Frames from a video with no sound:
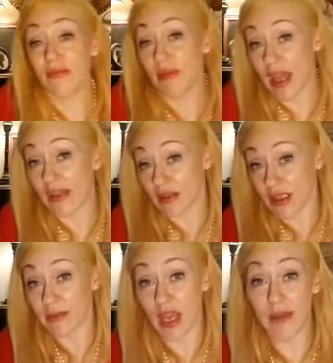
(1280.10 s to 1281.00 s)

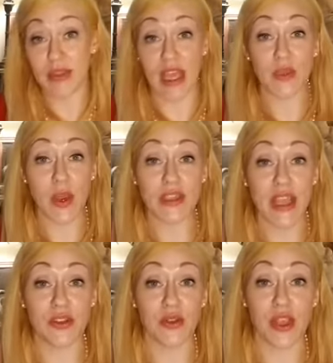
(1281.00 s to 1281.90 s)
sometimes that's why
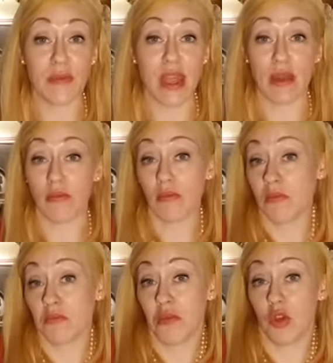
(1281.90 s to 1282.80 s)
statues come down.
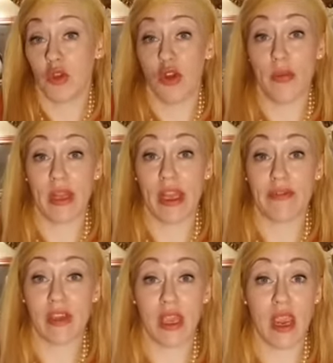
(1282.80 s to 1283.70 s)
There's nobody left
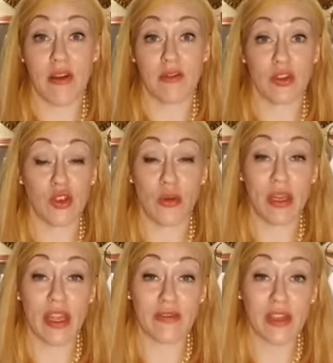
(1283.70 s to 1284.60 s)
that cares. There's nobody
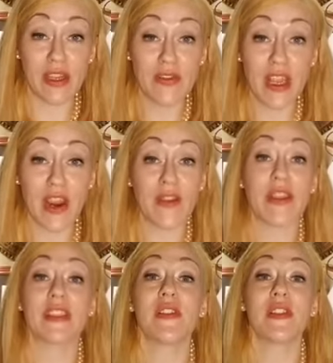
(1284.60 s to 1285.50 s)
left that lives there. That
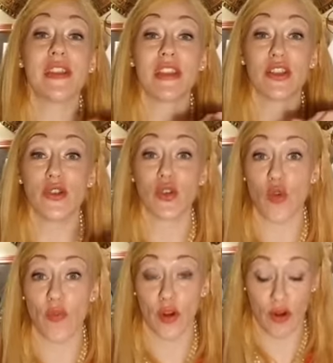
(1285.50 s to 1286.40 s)
civilization is
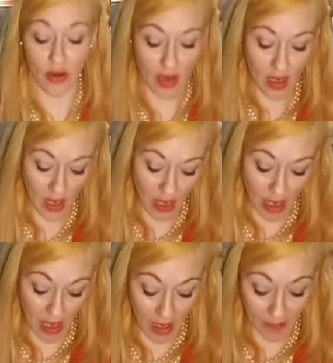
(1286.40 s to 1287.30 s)
over.
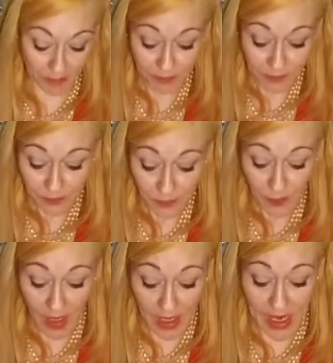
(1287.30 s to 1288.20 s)
And
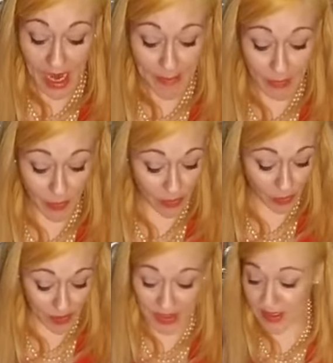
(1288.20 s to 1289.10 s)
it happened with
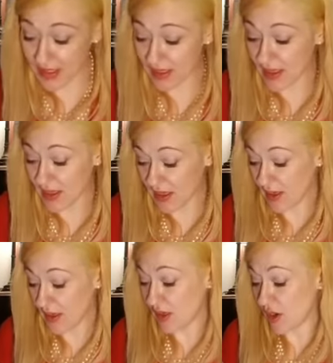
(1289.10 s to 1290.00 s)
Greece,
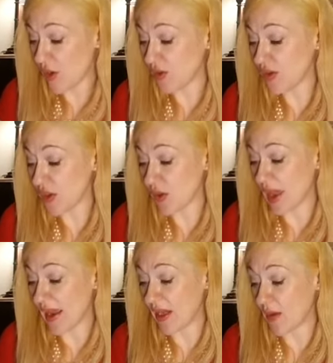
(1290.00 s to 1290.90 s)
so
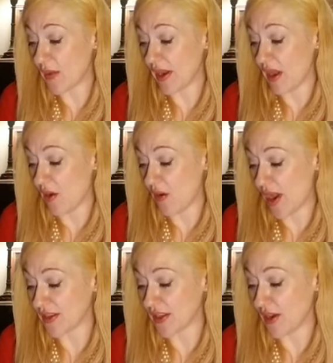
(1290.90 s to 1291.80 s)
like here we go
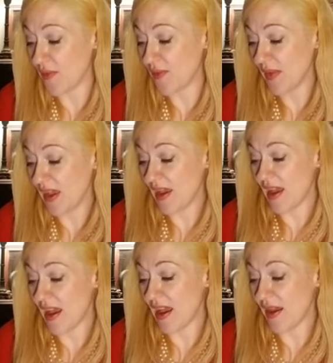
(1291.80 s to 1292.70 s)
also.
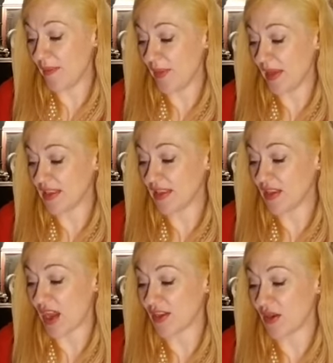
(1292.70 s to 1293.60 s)
This is
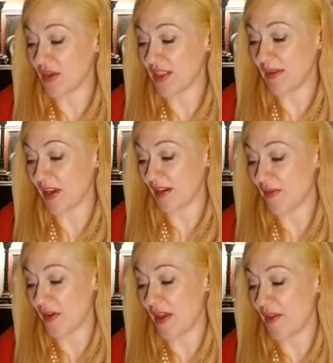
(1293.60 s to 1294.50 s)
also a subject for
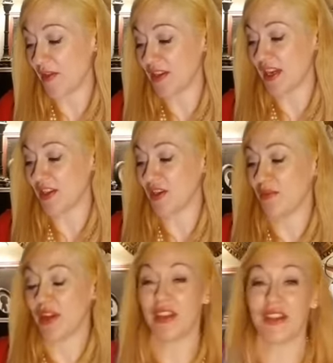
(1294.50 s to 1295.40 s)
another discussion, but
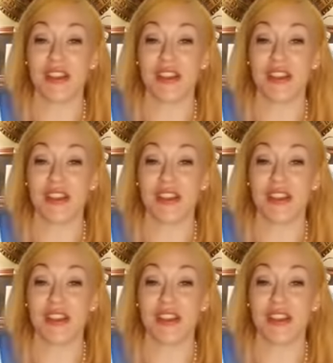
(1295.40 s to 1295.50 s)
his is the